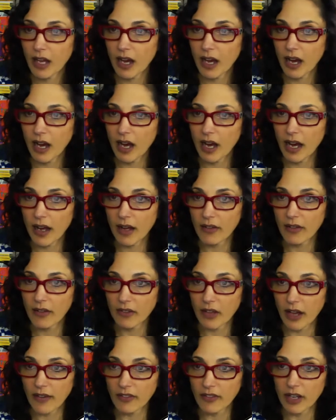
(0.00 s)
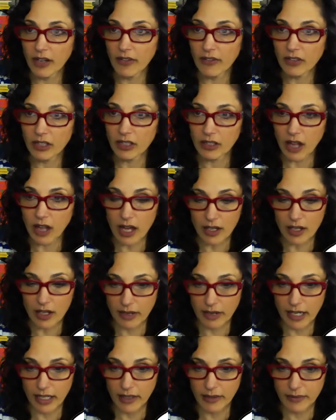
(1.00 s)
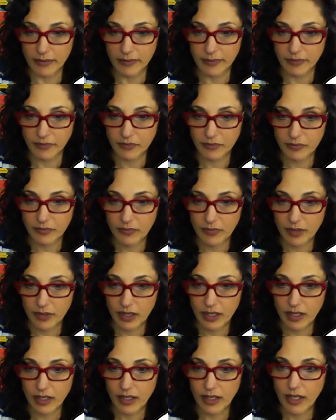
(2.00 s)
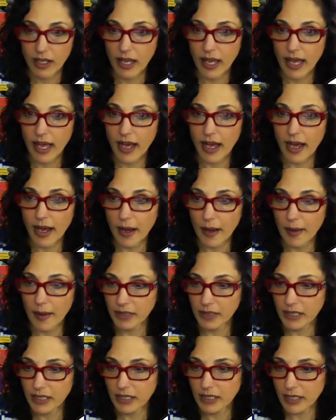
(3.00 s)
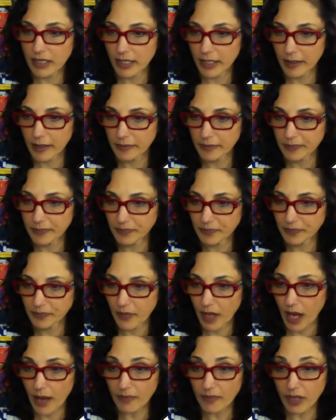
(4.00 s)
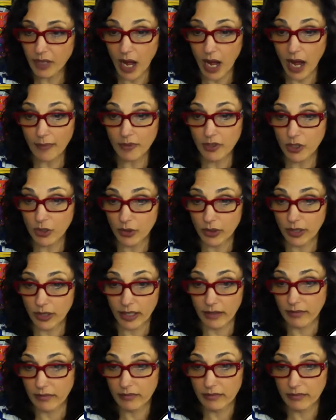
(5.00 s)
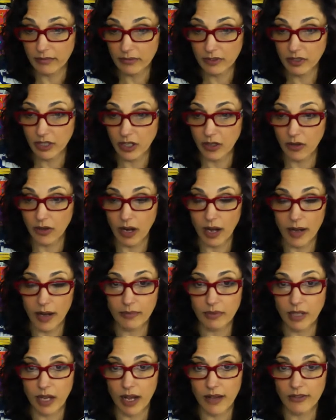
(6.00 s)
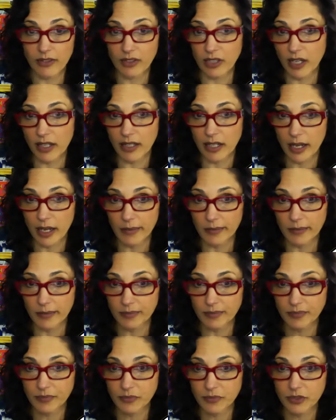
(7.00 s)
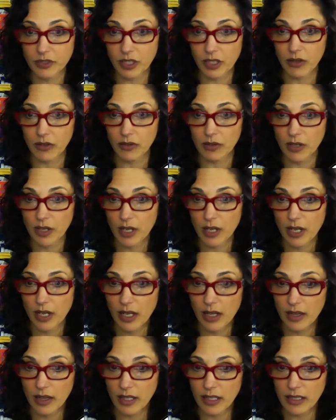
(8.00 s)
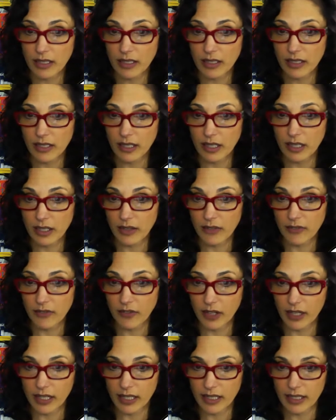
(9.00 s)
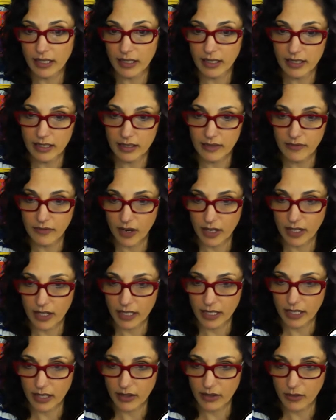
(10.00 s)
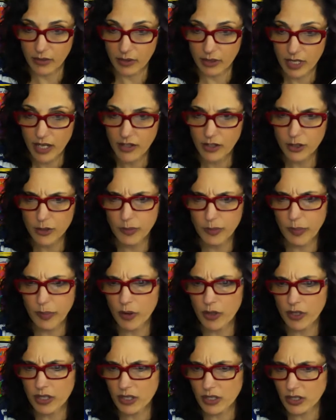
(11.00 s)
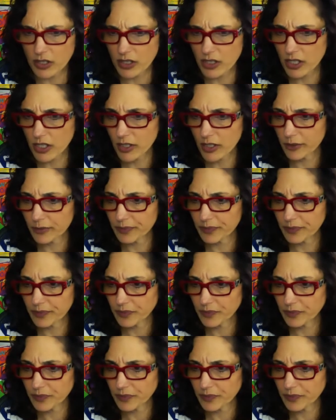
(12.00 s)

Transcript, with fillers: I've covered a lot already. Let's see. I'm doing it, so I've signed up. So let's see if I can find any other ones. There's bonuses too.